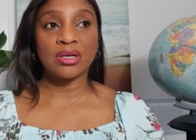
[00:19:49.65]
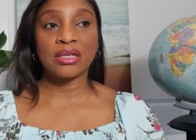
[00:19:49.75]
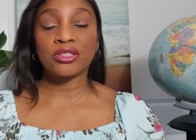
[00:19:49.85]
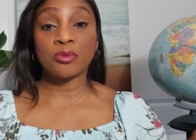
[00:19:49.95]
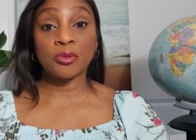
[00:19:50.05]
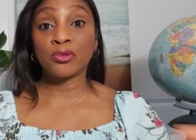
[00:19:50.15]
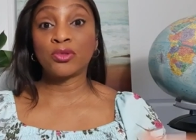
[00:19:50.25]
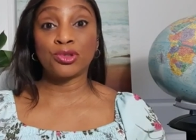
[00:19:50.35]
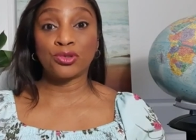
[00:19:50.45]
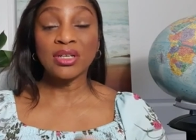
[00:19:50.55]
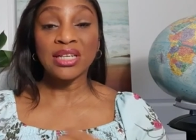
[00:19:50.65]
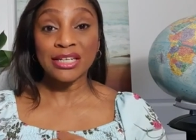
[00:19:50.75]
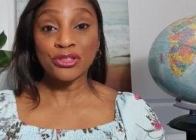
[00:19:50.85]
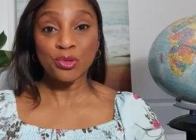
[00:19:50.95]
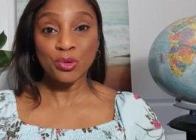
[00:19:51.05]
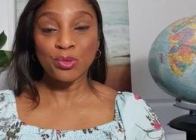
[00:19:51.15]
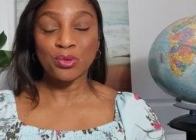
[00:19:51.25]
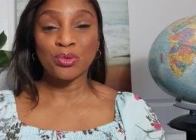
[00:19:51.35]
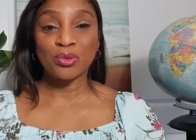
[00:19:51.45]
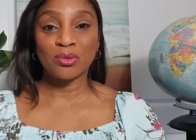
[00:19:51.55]
So people should not let
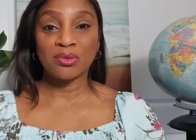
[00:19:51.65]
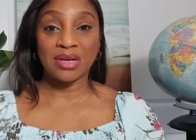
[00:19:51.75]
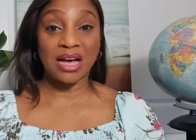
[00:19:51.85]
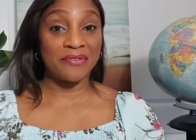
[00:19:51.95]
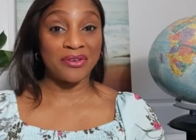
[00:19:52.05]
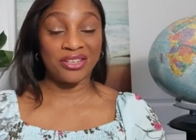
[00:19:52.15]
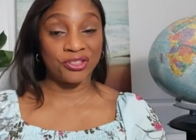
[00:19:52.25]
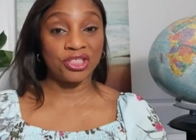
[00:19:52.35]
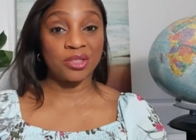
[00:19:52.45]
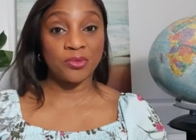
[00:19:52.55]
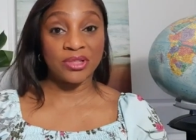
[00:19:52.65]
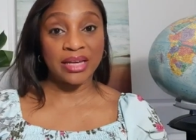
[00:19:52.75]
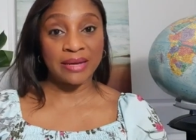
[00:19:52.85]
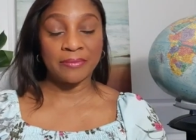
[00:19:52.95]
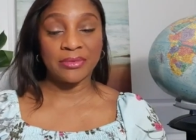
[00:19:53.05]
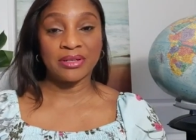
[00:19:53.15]
you have a relationship with them.